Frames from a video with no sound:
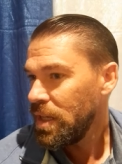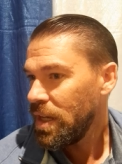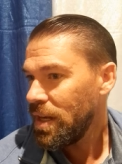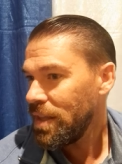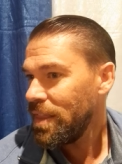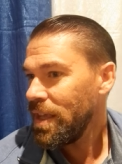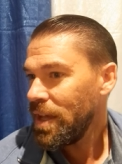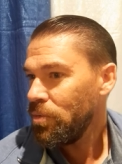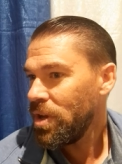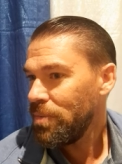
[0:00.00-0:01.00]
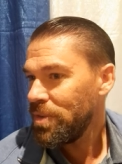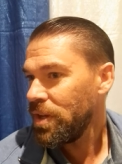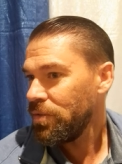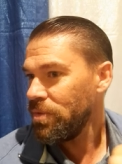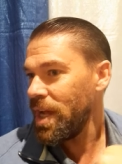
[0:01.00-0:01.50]
And I think I went up
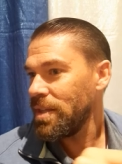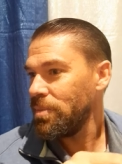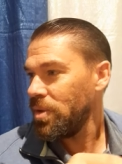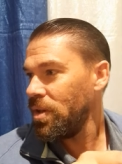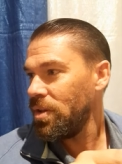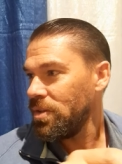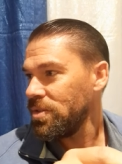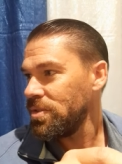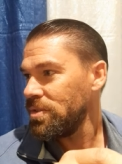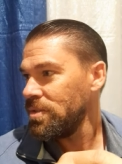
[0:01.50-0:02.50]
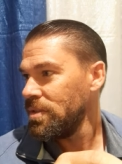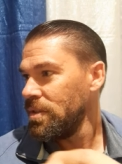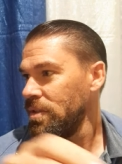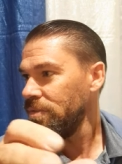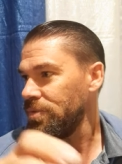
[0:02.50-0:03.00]
there to rack the balls. Oh
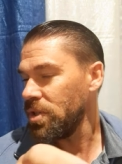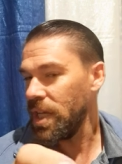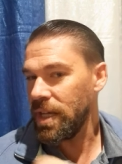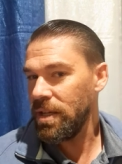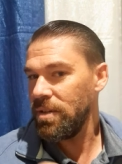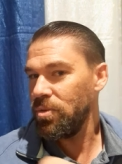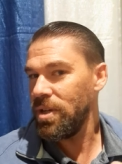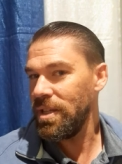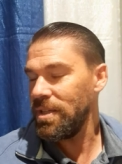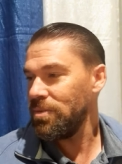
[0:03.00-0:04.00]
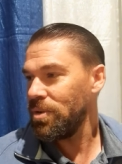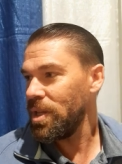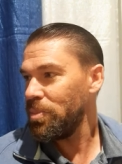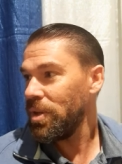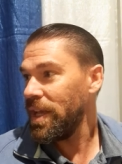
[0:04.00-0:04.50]
okay. For like a, one of the one of
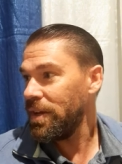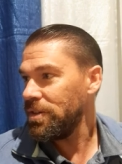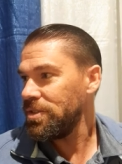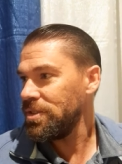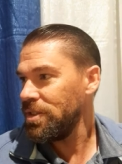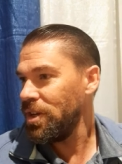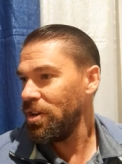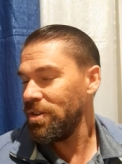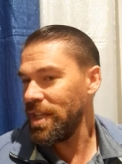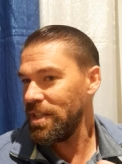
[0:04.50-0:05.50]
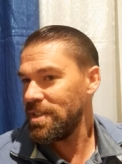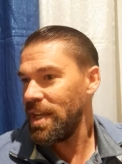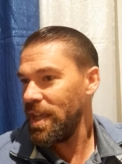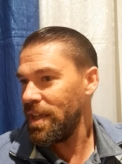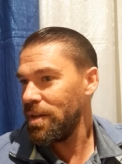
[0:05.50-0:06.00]
yeah, the players, you know, and they said,
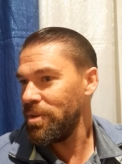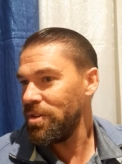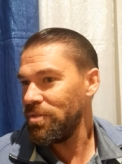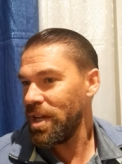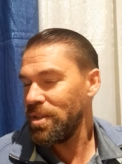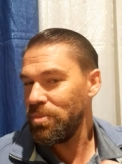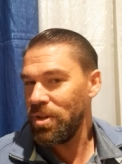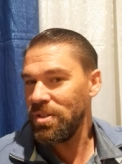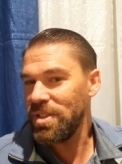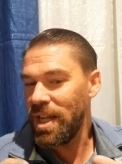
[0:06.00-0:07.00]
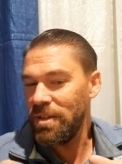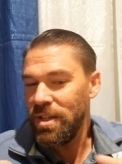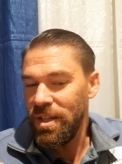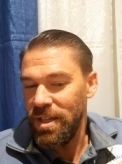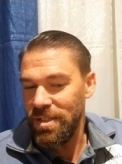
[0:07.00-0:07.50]
"Hey, come in to rack the balls," and I,
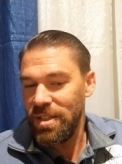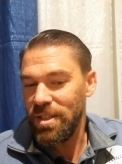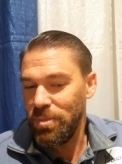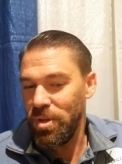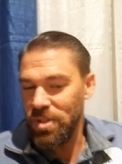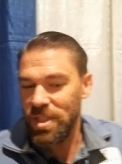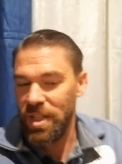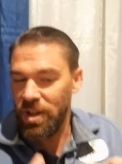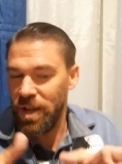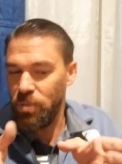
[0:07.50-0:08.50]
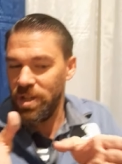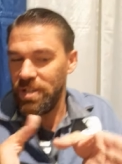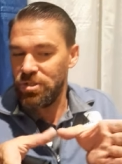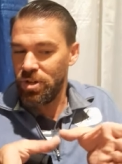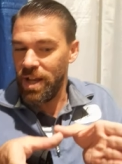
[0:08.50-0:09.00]
I stuck the balls in there. I went
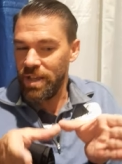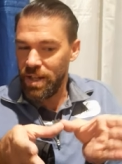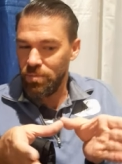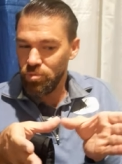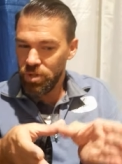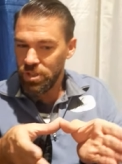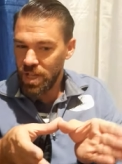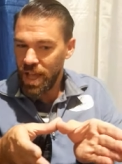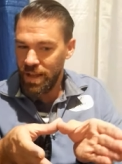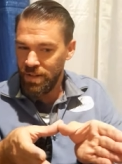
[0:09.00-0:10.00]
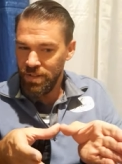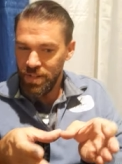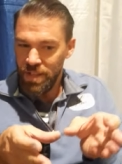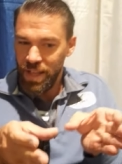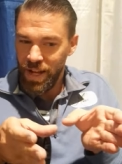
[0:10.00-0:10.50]
to try and get them real tight,
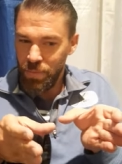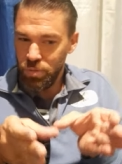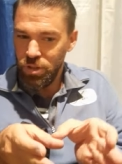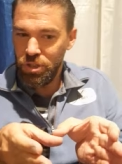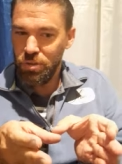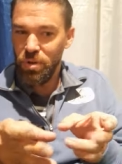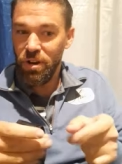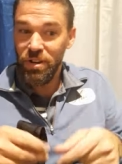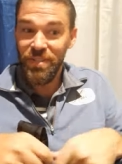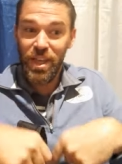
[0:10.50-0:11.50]
and I pushed too hard, and they